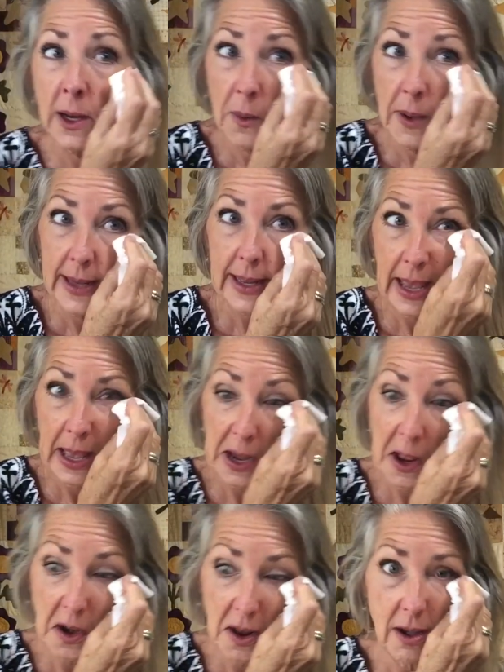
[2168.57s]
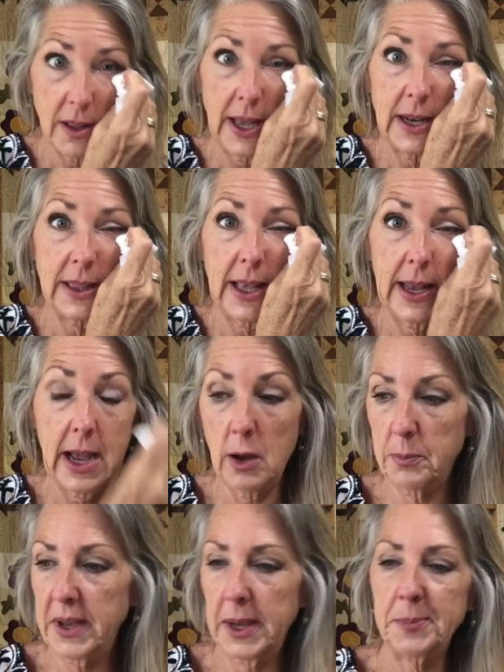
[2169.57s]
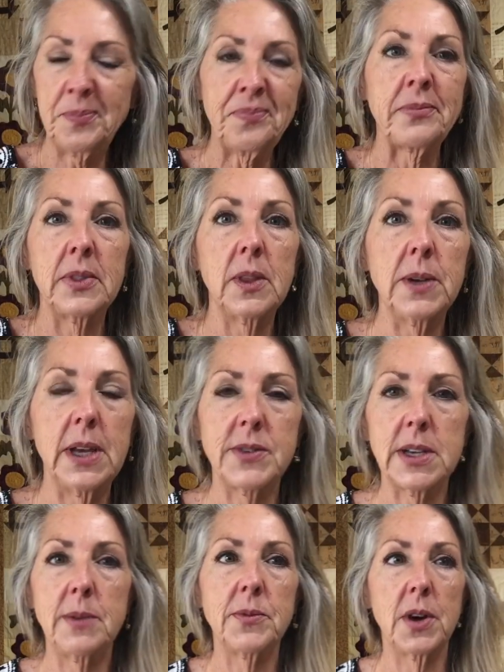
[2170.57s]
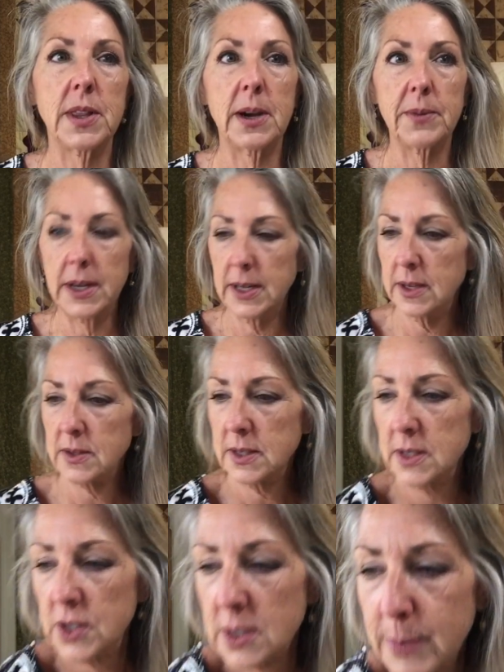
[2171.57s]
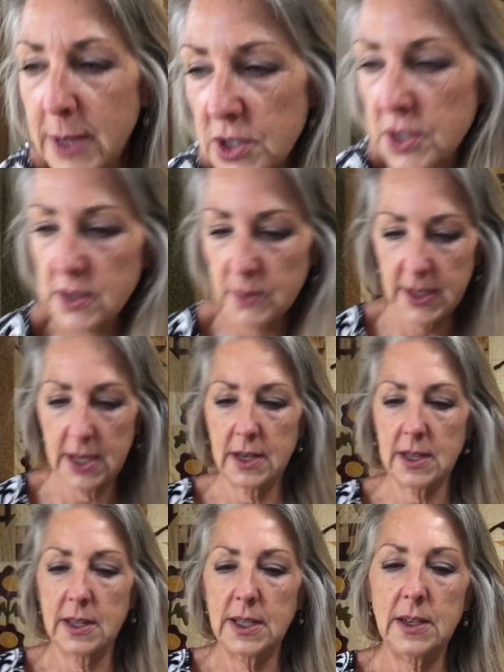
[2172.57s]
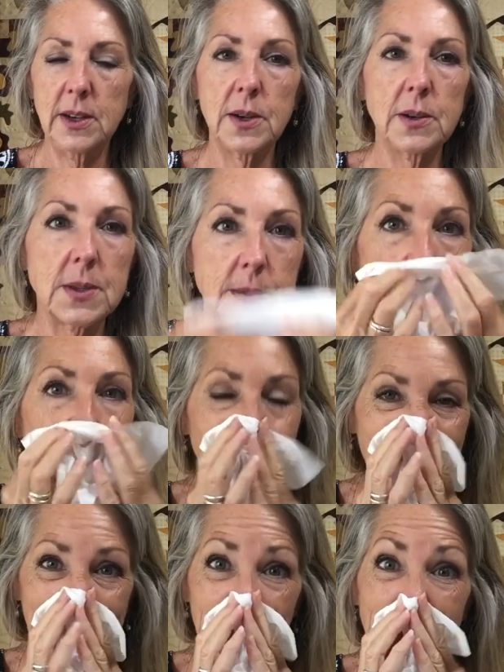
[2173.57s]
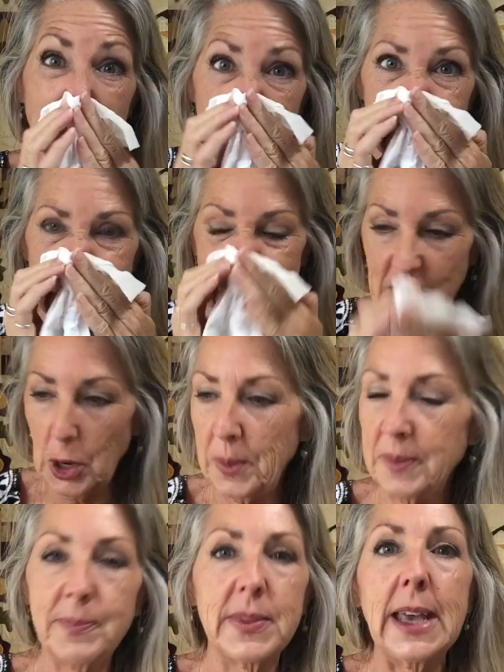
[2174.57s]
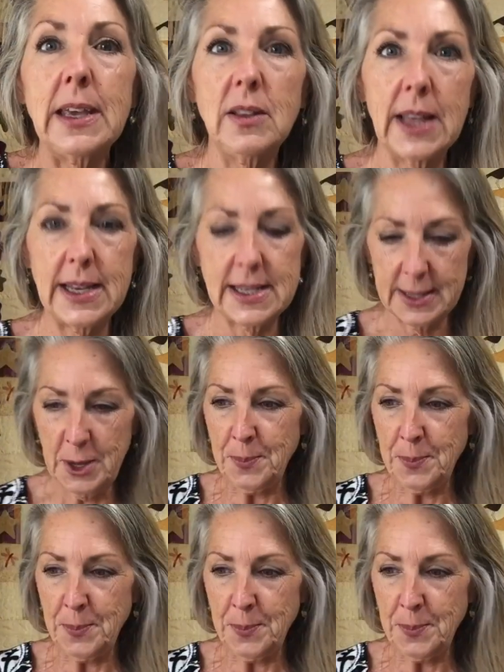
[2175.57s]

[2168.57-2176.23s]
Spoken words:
know how to edit, I'll edit that out, but don't have time for all that right now. So let's just make sure we got a clean nose and we are good to go. Thank you, ladies.